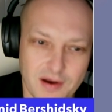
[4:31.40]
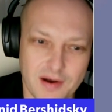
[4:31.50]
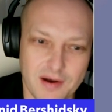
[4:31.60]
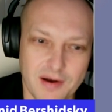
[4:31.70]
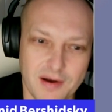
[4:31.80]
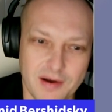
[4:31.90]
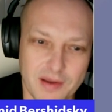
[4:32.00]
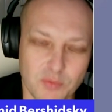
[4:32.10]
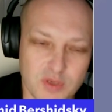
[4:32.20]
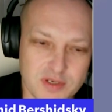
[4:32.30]

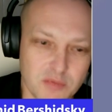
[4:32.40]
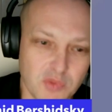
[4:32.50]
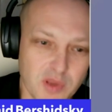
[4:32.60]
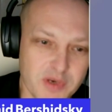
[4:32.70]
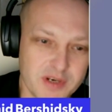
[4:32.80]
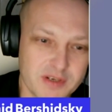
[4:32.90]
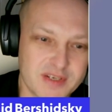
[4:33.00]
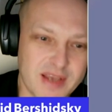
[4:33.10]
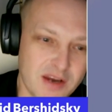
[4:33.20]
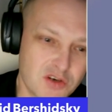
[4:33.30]
and with some limited
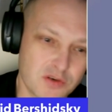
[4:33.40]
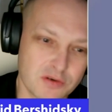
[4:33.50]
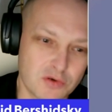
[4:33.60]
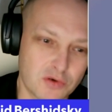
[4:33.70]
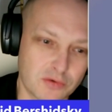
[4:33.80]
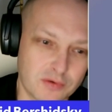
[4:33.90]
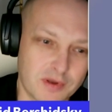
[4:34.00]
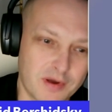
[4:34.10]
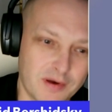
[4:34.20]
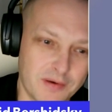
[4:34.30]
sanctions on,
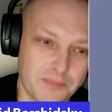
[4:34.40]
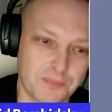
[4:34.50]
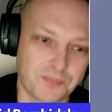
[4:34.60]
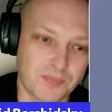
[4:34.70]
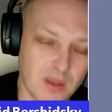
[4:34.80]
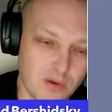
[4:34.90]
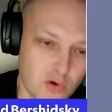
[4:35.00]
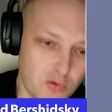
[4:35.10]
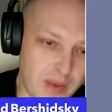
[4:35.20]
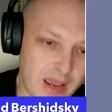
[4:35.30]

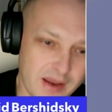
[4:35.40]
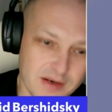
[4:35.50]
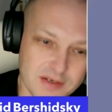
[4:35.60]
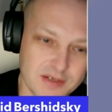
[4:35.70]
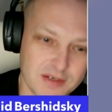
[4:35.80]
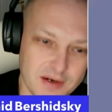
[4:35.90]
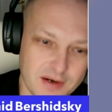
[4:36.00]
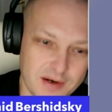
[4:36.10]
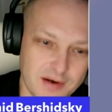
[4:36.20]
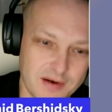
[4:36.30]
banks
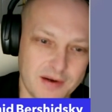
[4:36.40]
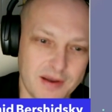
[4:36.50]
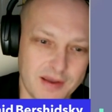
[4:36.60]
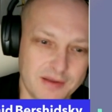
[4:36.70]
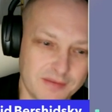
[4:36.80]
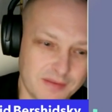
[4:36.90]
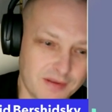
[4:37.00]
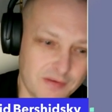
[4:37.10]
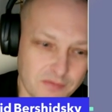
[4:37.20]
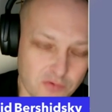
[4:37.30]
and
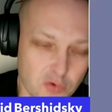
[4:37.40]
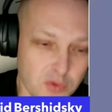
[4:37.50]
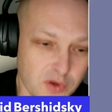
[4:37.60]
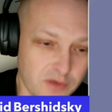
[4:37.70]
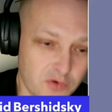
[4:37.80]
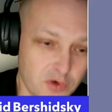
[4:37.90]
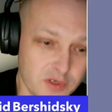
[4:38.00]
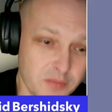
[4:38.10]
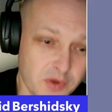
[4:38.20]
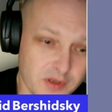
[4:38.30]
the ruble
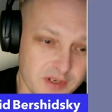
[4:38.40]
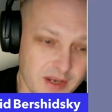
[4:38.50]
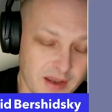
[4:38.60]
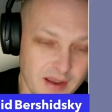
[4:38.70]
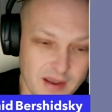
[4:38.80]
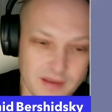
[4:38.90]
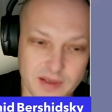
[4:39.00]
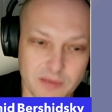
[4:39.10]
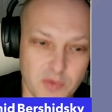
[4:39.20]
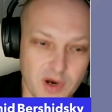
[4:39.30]
convertibility,
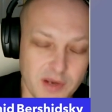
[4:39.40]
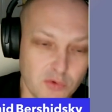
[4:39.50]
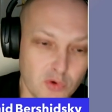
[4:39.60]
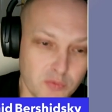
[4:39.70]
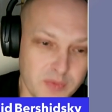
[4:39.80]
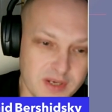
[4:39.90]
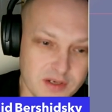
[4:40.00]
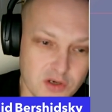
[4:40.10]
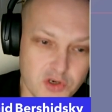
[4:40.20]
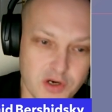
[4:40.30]
that might not be
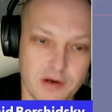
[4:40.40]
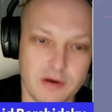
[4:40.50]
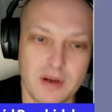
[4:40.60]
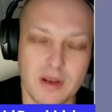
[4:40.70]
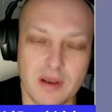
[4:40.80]
such a